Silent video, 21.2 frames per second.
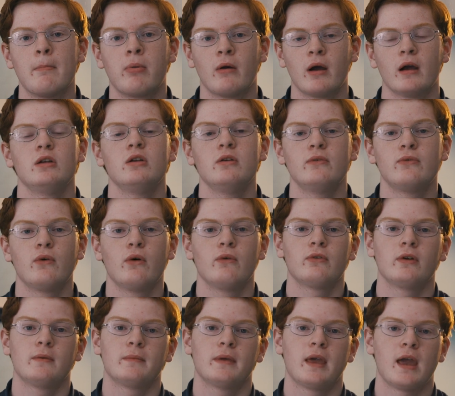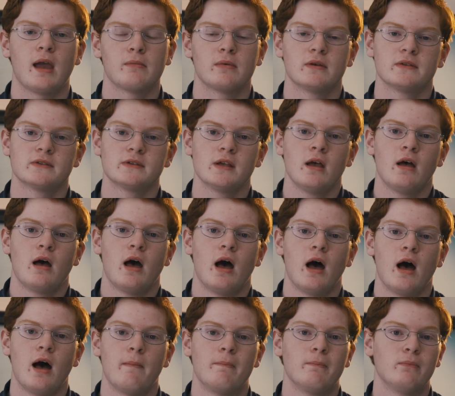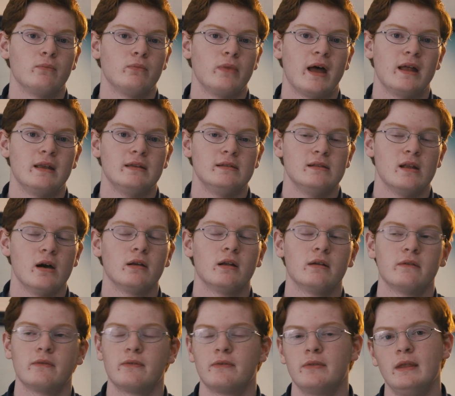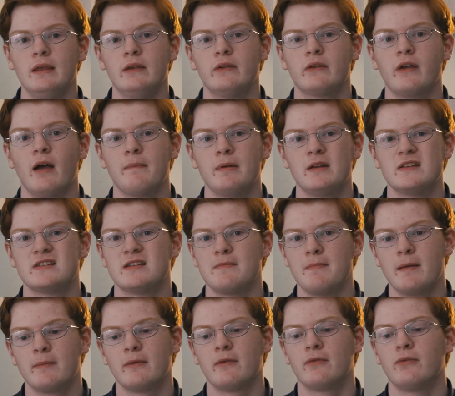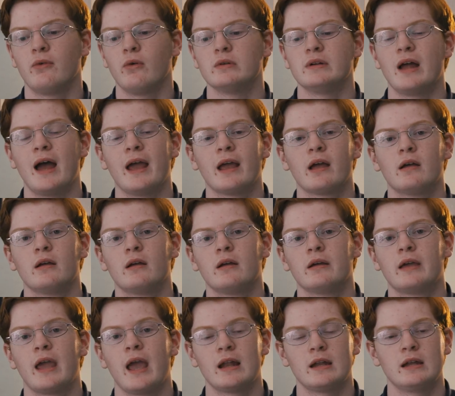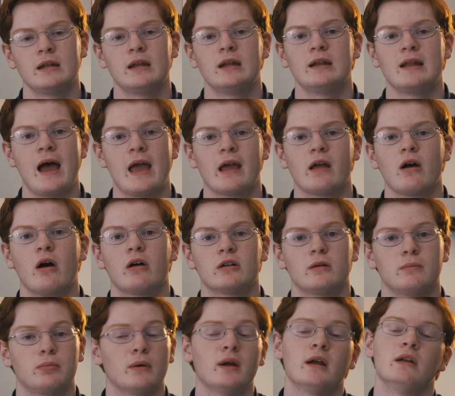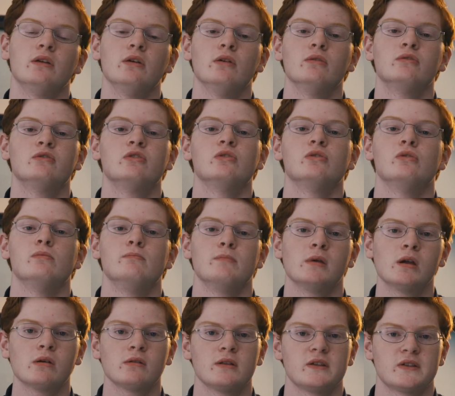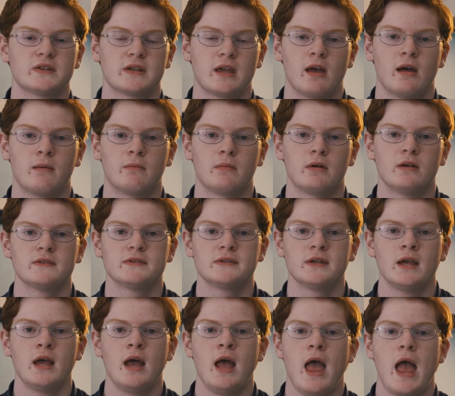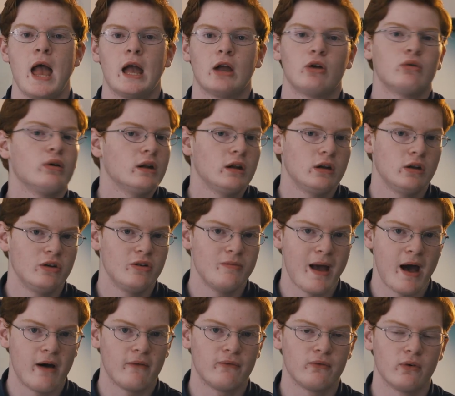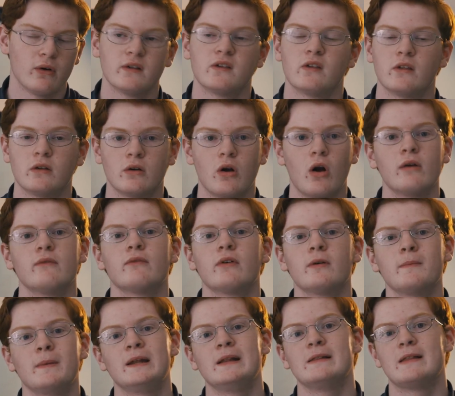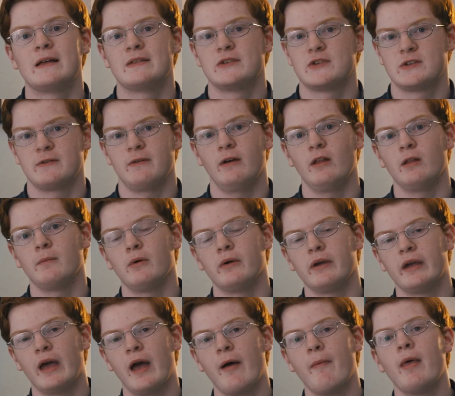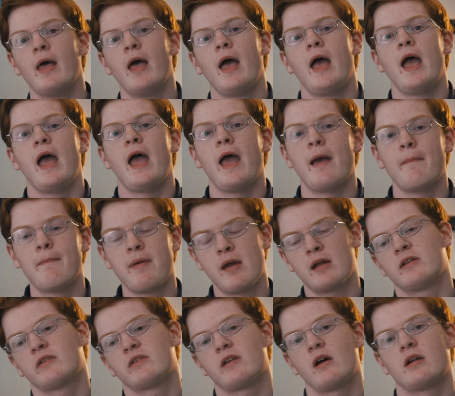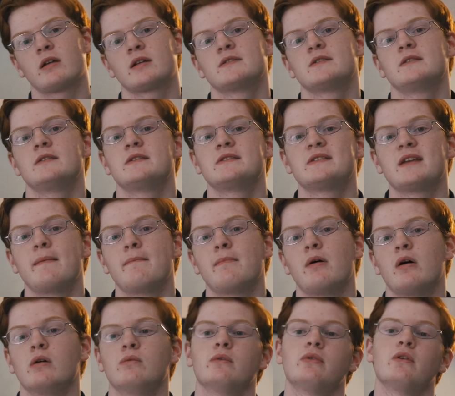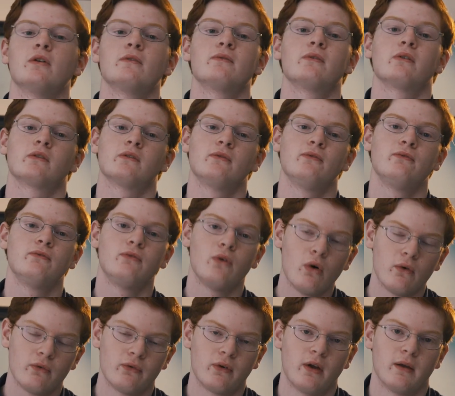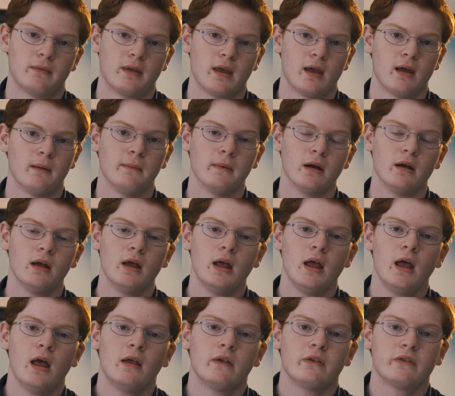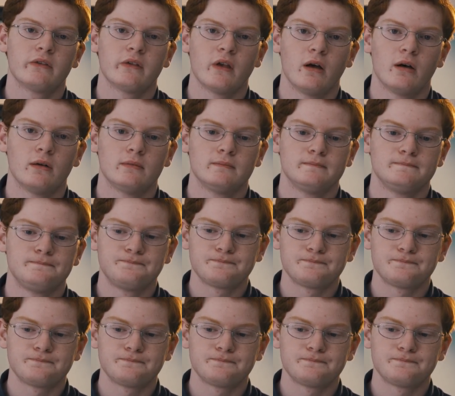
brand new full frame cameras that none of these companies have made before. Canon and Nikon are brand new to mirrorless cameras and created a new mount for it, so there aren't very many lenses available yet. And Panasonic is in the same boat with their first full frame camera. So